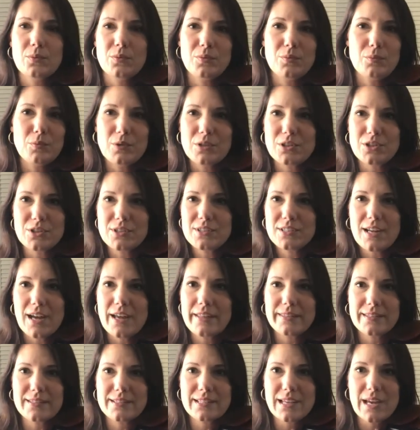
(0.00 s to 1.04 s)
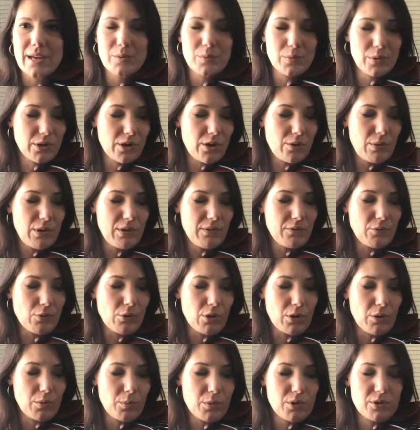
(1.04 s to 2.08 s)
which is not the sound we're going
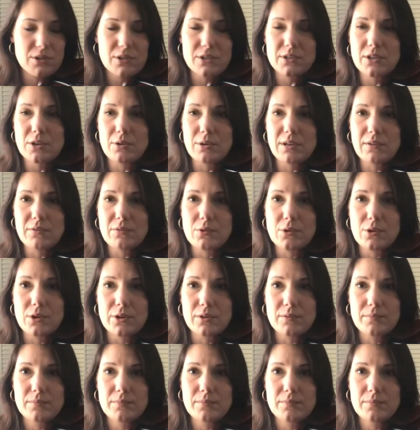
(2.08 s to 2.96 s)
for. We're just going for,